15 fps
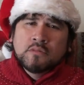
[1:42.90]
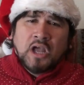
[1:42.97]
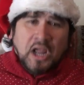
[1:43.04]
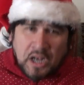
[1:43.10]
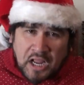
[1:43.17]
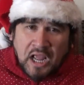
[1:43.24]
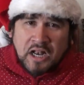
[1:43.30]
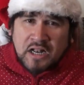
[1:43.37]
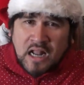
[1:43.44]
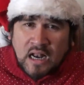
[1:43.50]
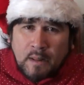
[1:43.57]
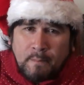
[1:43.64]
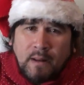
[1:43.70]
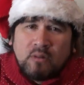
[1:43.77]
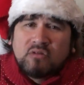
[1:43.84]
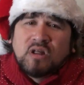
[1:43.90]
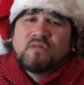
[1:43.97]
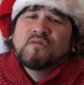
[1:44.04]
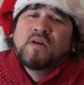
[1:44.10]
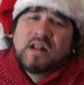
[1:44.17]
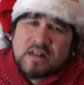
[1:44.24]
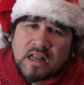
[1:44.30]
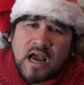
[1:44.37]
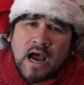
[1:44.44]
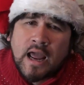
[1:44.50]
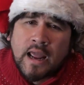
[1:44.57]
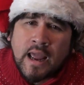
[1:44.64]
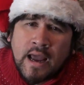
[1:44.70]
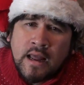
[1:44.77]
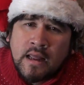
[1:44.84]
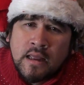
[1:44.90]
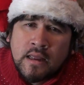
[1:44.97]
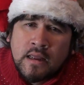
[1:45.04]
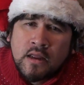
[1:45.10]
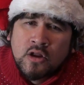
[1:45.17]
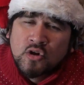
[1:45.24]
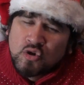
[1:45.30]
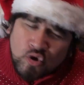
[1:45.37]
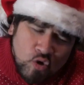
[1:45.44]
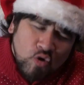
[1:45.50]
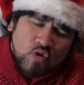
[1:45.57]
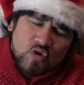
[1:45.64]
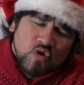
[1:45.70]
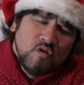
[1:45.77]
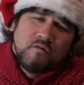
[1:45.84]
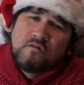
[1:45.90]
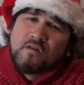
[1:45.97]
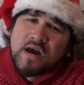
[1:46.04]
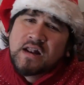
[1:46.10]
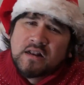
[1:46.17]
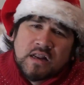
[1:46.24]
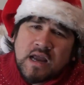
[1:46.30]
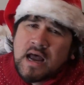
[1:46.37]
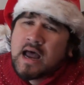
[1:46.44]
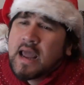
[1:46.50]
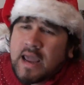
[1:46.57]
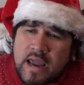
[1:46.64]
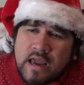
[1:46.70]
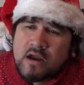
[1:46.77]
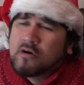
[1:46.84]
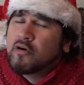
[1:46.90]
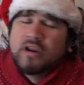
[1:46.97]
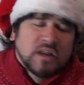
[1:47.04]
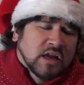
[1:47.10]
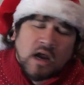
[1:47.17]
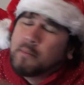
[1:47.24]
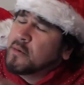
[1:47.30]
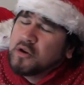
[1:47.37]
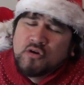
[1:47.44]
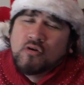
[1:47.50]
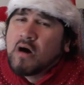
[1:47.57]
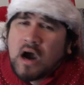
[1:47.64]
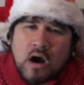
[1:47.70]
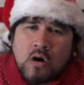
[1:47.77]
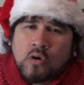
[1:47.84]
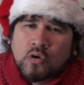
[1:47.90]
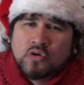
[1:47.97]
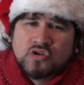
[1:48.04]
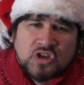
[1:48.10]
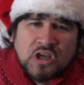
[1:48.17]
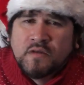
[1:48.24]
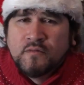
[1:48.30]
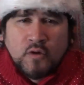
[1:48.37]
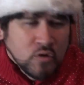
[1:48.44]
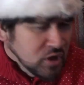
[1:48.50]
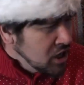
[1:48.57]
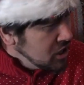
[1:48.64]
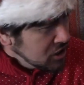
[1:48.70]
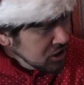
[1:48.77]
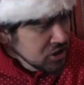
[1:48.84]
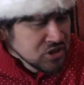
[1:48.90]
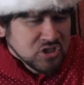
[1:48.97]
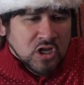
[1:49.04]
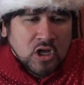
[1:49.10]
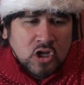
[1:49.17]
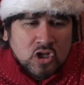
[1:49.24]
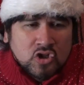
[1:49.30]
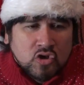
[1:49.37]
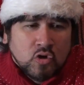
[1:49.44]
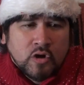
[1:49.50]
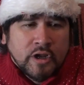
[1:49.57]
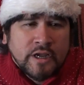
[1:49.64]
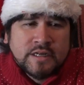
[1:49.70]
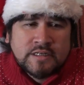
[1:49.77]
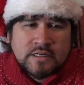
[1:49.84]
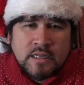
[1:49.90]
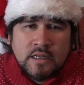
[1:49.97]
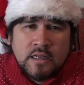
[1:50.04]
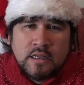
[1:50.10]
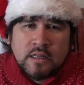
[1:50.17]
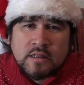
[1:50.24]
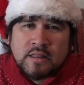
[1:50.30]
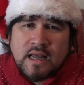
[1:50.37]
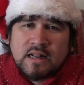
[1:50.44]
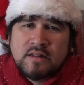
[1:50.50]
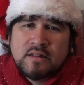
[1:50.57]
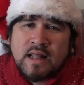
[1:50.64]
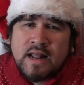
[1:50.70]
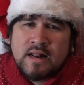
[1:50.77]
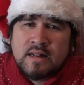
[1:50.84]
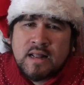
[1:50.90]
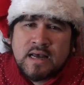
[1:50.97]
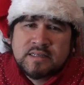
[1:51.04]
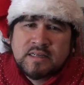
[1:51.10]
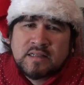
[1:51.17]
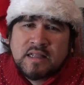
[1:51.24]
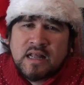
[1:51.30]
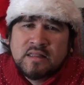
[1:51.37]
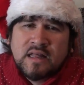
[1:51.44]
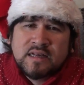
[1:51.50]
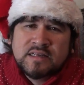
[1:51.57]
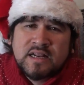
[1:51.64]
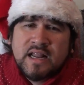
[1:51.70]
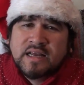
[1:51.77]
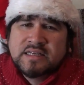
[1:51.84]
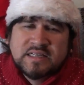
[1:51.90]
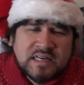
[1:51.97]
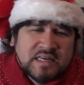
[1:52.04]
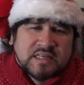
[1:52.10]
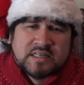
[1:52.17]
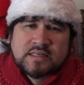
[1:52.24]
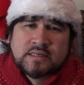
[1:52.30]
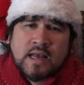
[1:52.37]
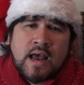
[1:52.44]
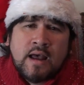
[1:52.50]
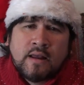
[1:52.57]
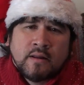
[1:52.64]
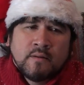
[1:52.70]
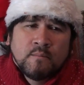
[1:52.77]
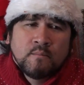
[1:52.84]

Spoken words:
And not about the fat guy, eh? No fat guy going come in your house, give your cakes, toys. That doesn't exist, eh?